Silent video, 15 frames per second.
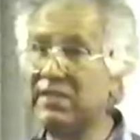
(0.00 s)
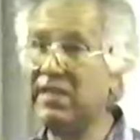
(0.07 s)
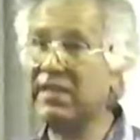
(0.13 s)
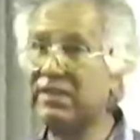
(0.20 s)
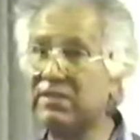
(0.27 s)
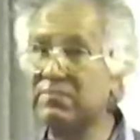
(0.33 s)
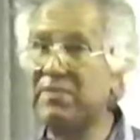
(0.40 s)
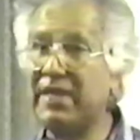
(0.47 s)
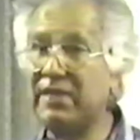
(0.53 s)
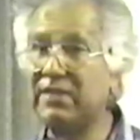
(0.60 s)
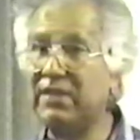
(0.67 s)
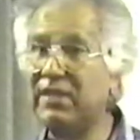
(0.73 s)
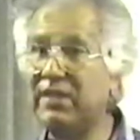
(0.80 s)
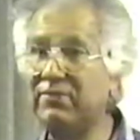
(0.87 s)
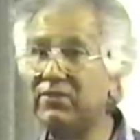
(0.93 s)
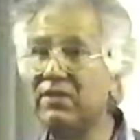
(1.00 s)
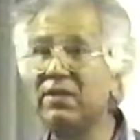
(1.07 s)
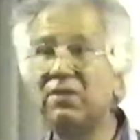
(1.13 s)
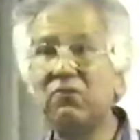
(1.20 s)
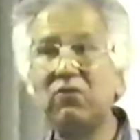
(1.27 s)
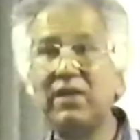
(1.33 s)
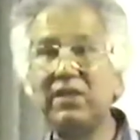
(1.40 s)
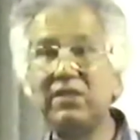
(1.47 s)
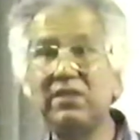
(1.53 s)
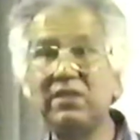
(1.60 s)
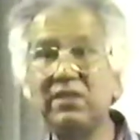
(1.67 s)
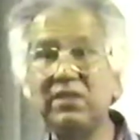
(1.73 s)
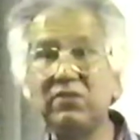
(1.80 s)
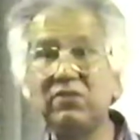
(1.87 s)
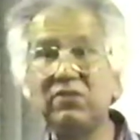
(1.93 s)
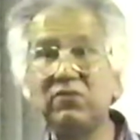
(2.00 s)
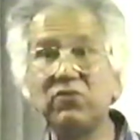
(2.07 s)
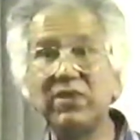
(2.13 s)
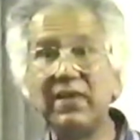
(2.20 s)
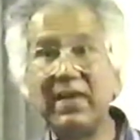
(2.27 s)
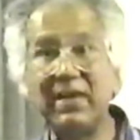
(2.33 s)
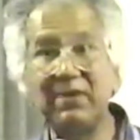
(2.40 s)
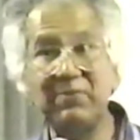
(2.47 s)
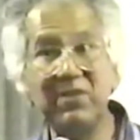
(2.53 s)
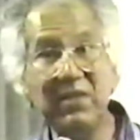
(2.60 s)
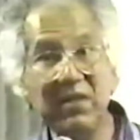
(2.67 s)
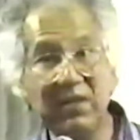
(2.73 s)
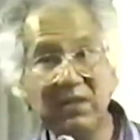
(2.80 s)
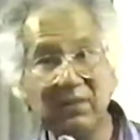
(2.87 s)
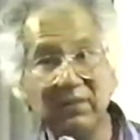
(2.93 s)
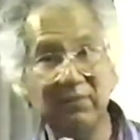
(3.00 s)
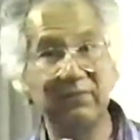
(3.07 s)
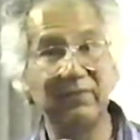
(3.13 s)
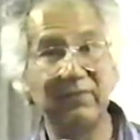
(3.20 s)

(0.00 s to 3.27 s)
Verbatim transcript: take us back to heaven, why didn't he do it with Adam and Eve?